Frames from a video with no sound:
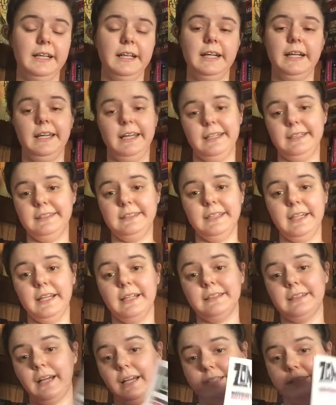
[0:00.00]
And
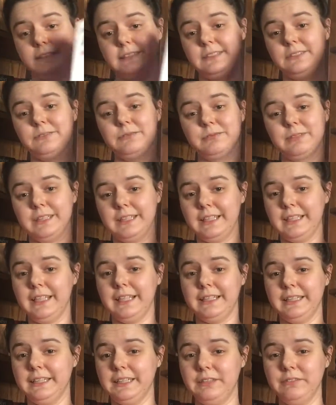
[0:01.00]
yeah, I didn't really
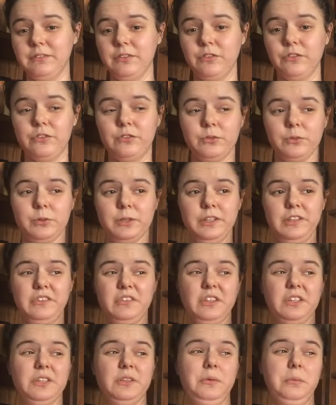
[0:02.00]
like any of the stories,
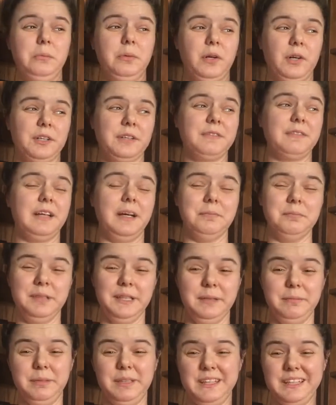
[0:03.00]
although part of that
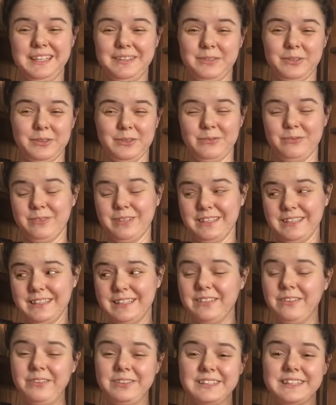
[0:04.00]
maybe they were
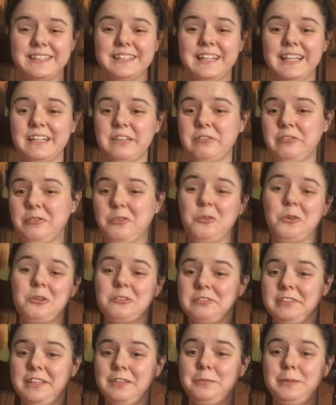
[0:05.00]
really only like four or
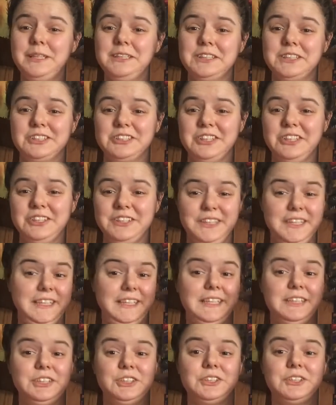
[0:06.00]
five pages long
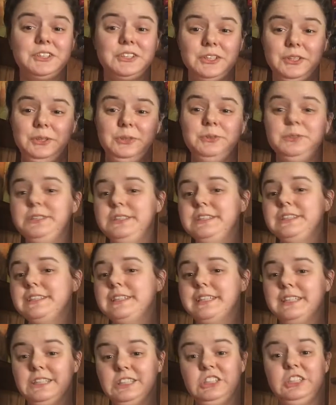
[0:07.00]
each, so you didn't
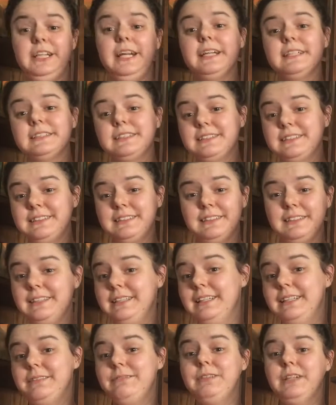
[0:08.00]
get a chance to
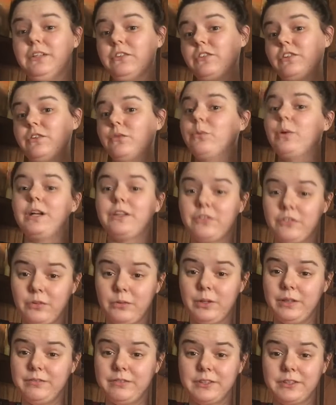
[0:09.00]
get invested
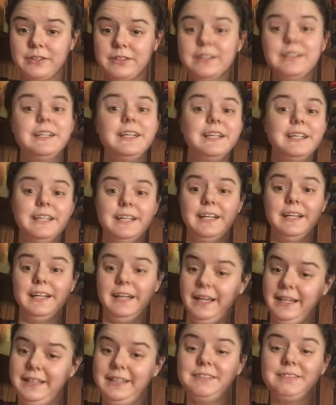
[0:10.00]
whatsoever in
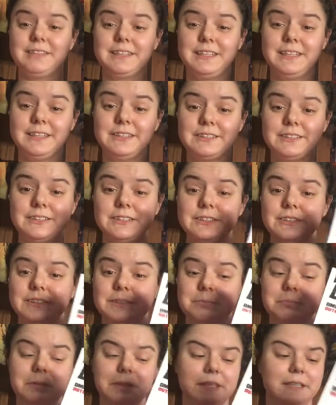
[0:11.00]
any of the
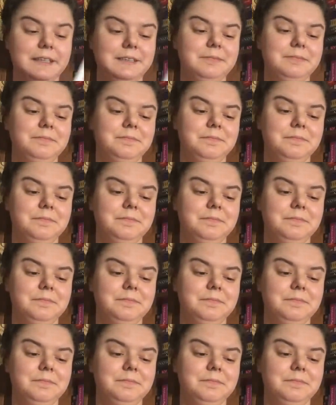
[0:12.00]
characters, but